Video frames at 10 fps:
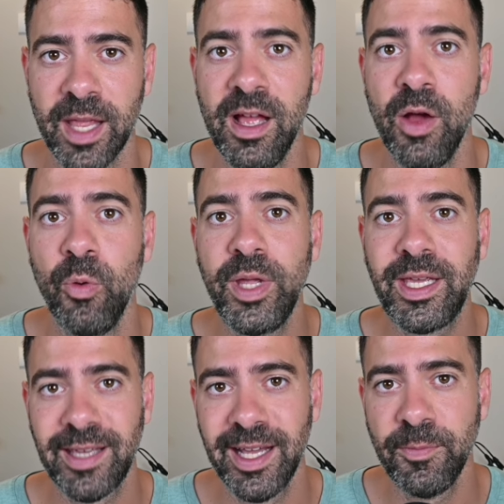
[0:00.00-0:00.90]
We
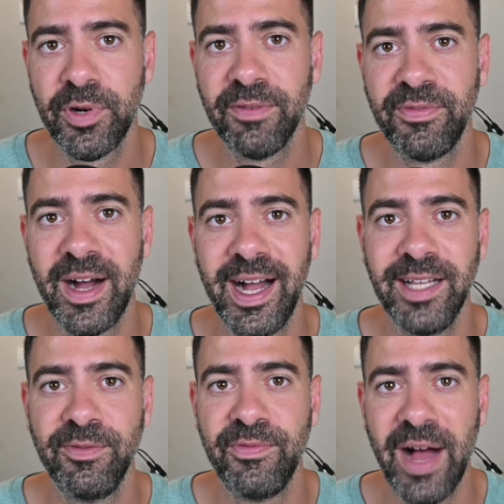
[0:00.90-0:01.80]
can provide
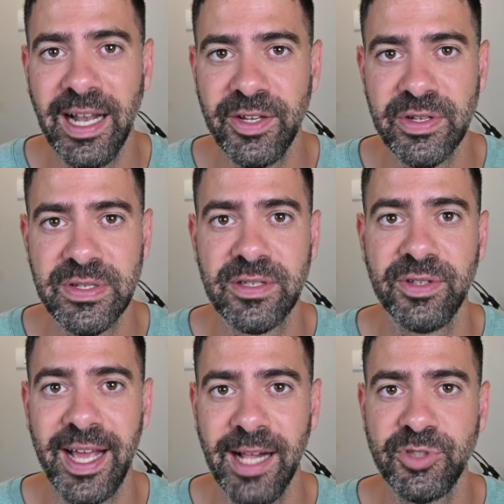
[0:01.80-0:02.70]
values to the
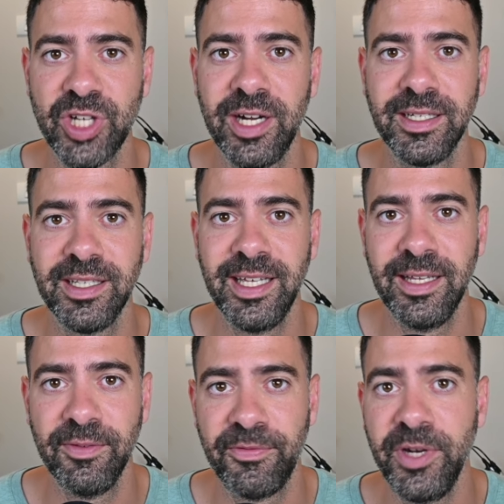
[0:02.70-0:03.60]
Helm chart in
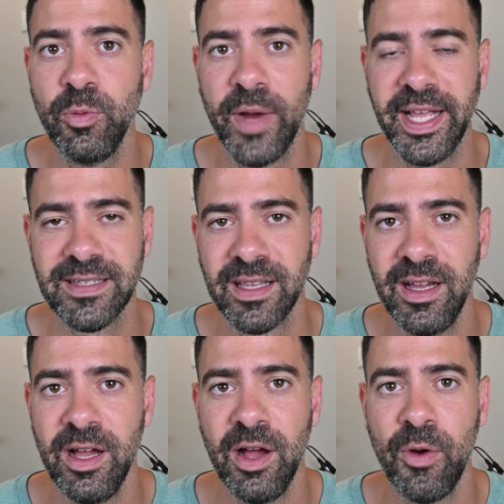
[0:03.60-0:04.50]
three ways.
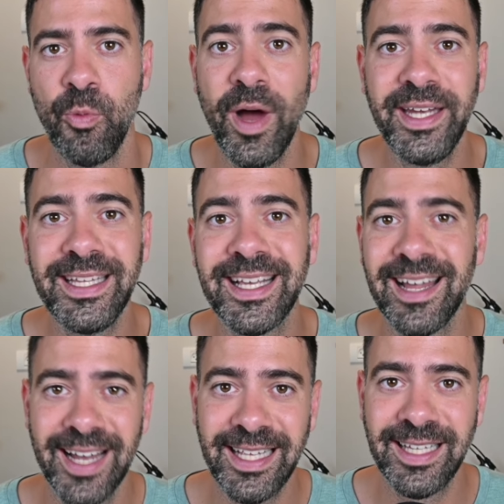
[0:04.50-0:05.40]
One, it got
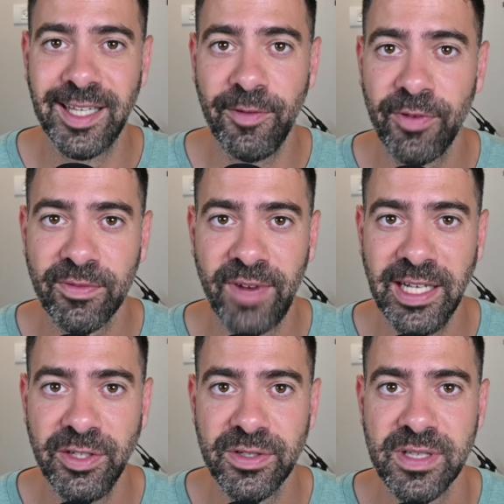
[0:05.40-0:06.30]
like the default
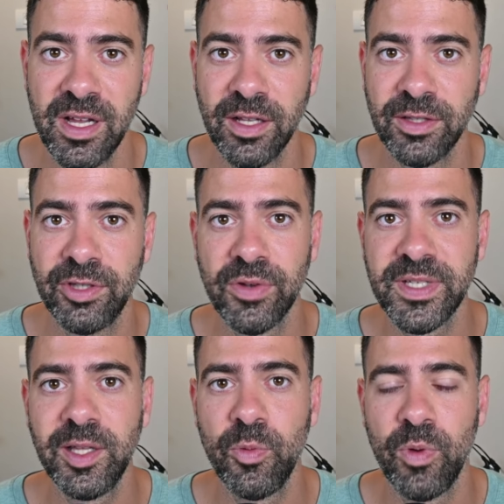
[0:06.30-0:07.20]
values. Those are
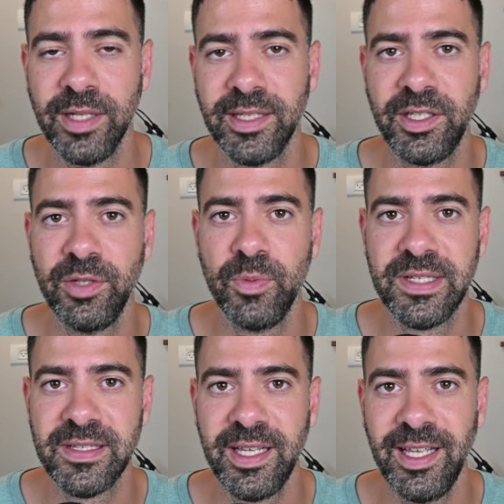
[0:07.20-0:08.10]
the ones that you would
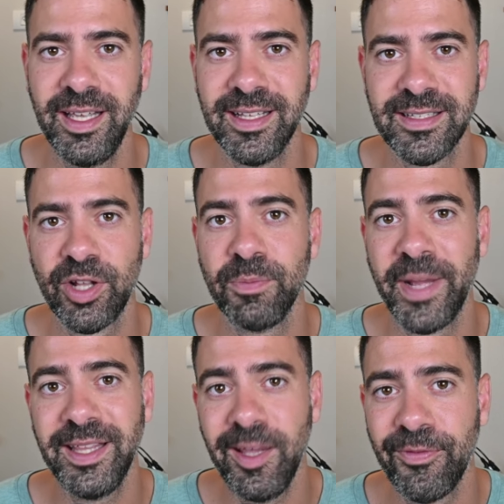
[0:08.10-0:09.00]
see installed by
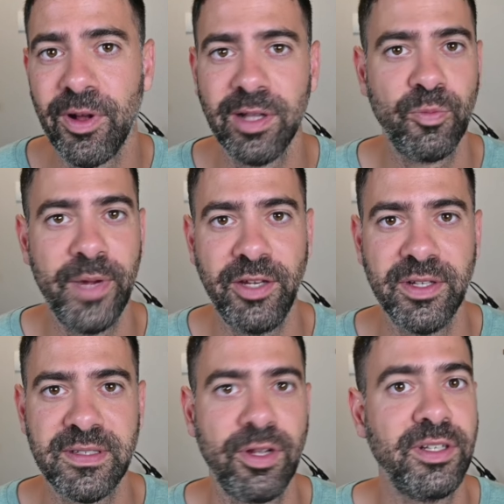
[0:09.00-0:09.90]
default when you
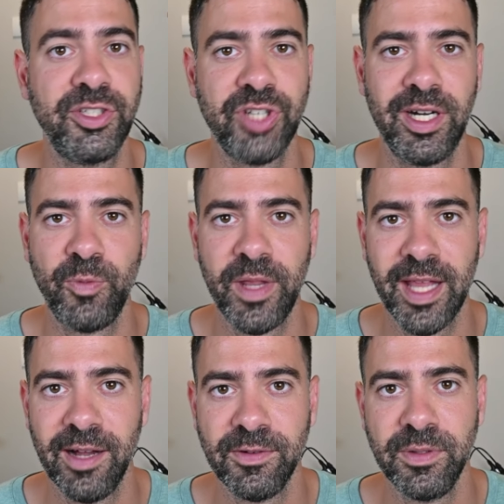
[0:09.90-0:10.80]
install the chart without